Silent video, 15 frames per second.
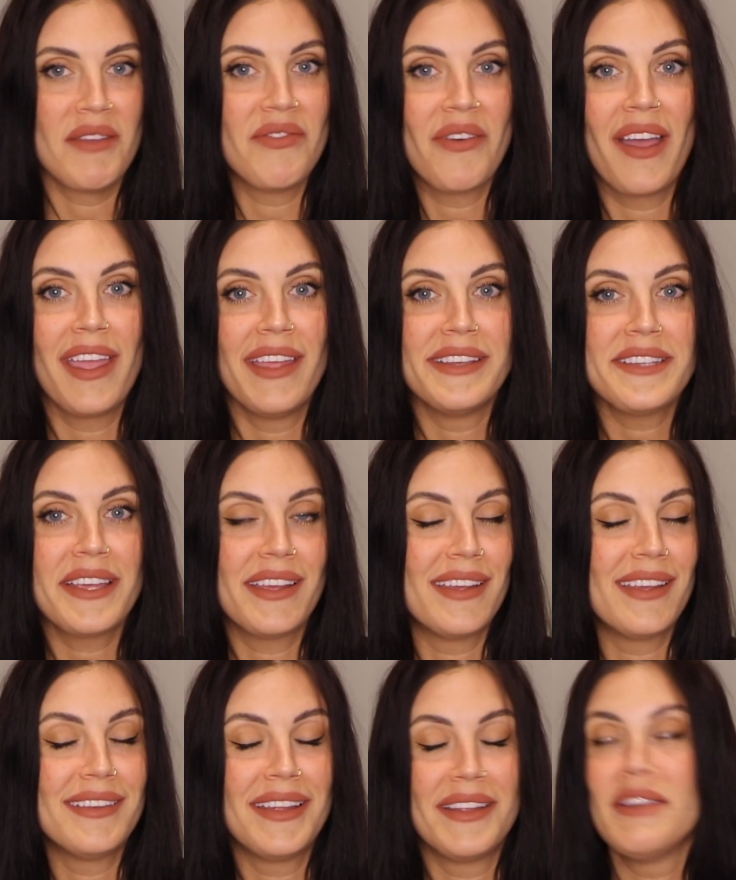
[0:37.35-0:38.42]
find
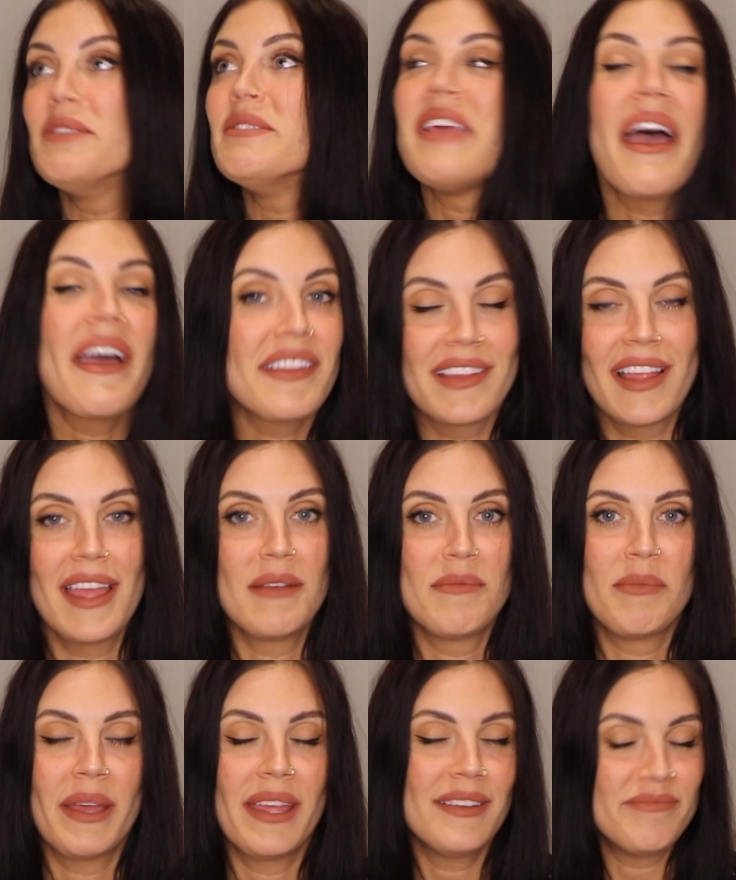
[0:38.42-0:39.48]
a new tagline,
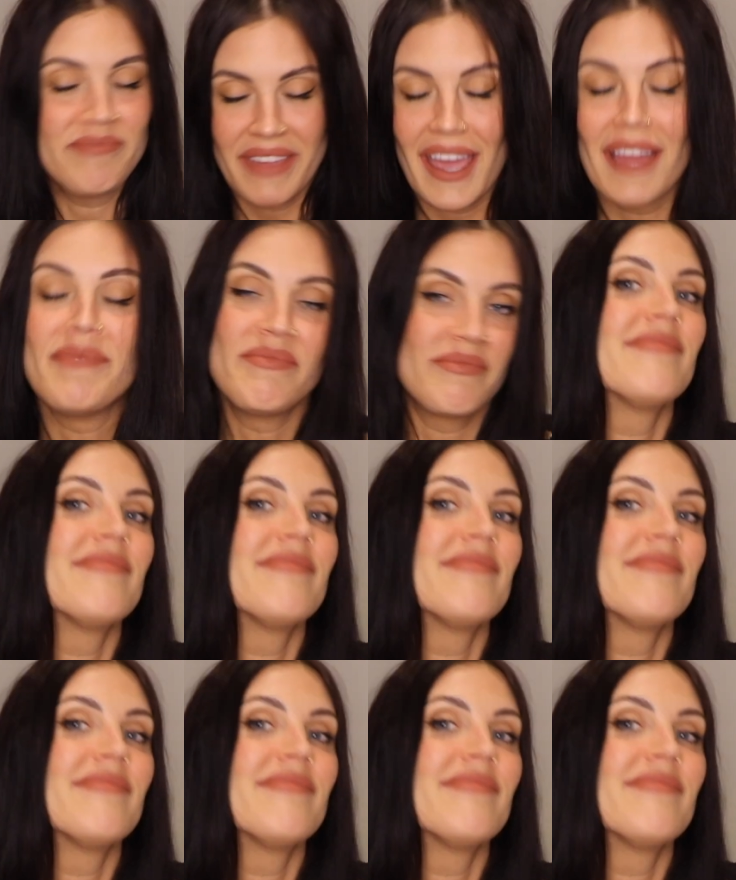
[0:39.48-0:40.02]
but yeah.